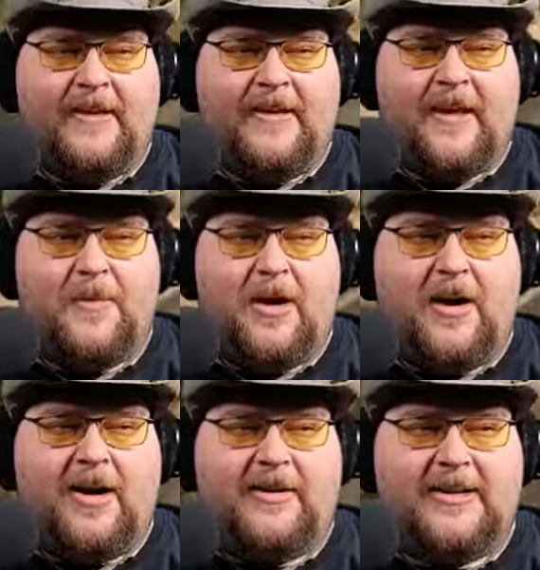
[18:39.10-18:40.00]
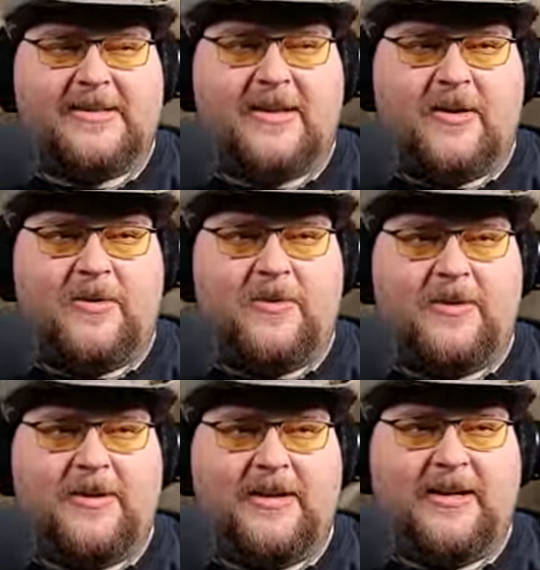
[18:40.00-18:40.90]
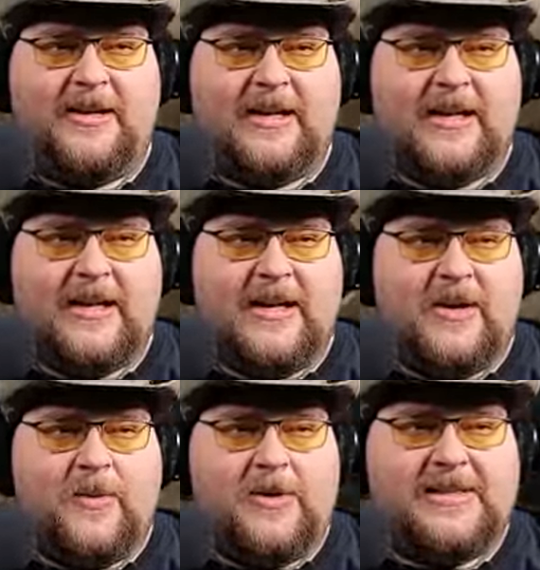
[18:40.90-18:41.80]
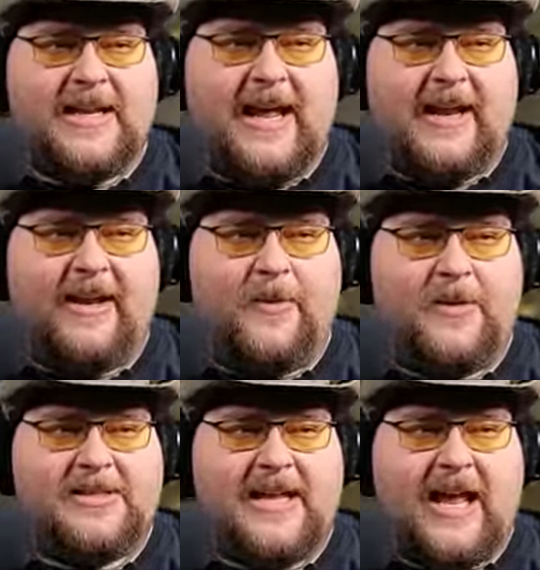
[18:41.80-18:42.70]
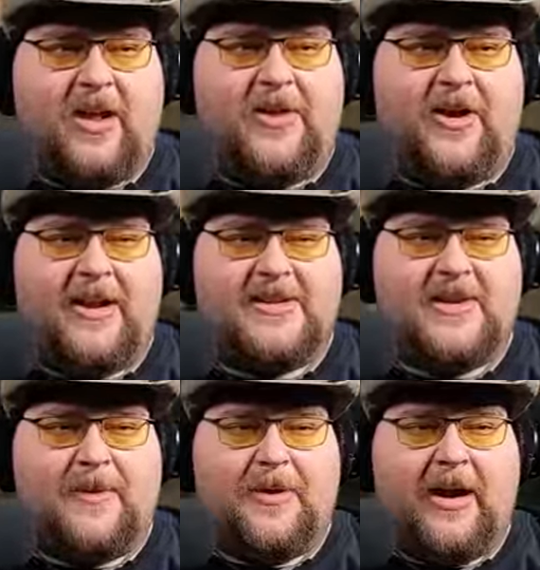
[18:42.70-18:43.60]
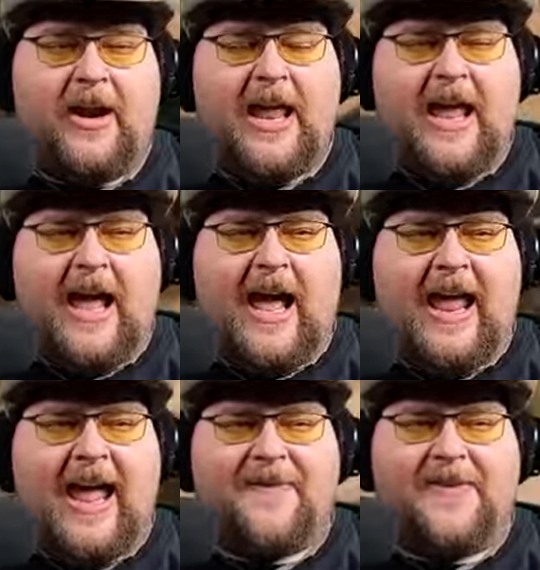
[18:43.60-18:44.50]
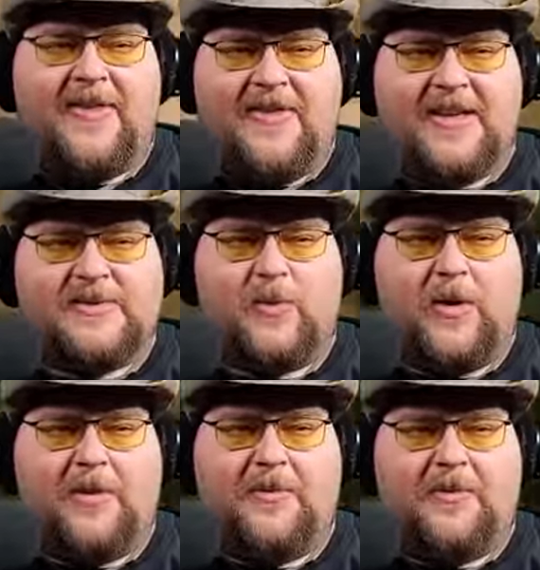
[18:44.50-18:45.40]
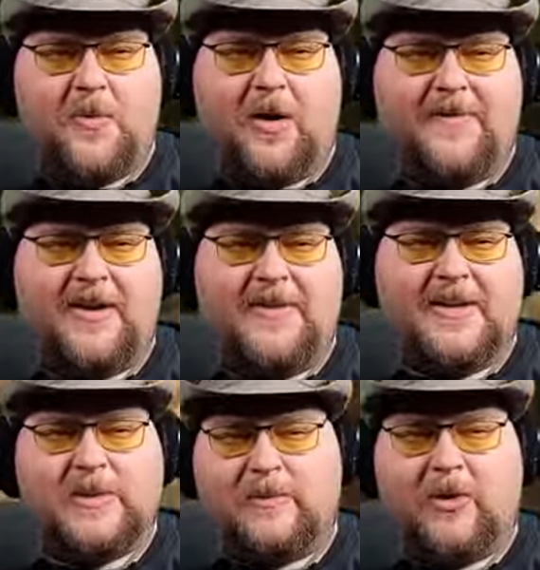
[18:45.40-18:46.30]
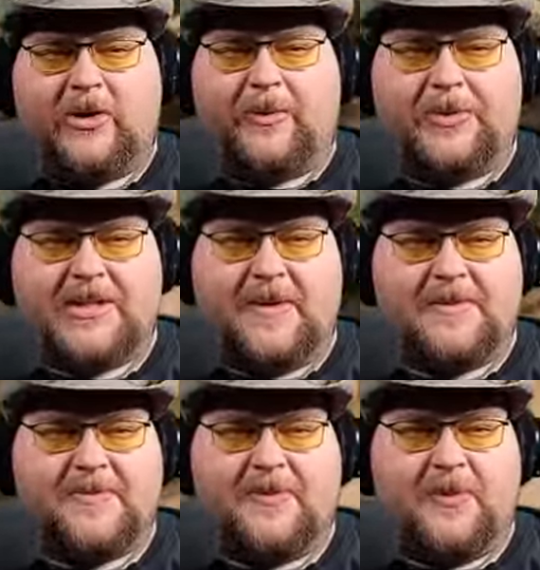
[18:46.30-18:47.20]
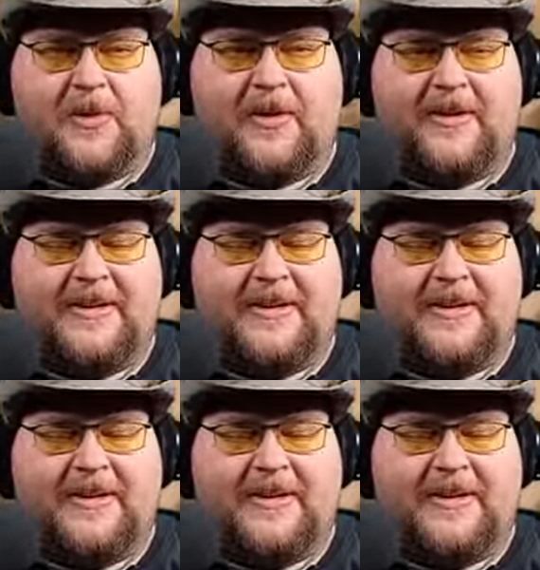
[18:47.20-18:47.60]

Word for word: Come on, let's go. Where's it at? Where's it at? Oh, there it is, right up there. I have done this one before. I've done this one multiple times before.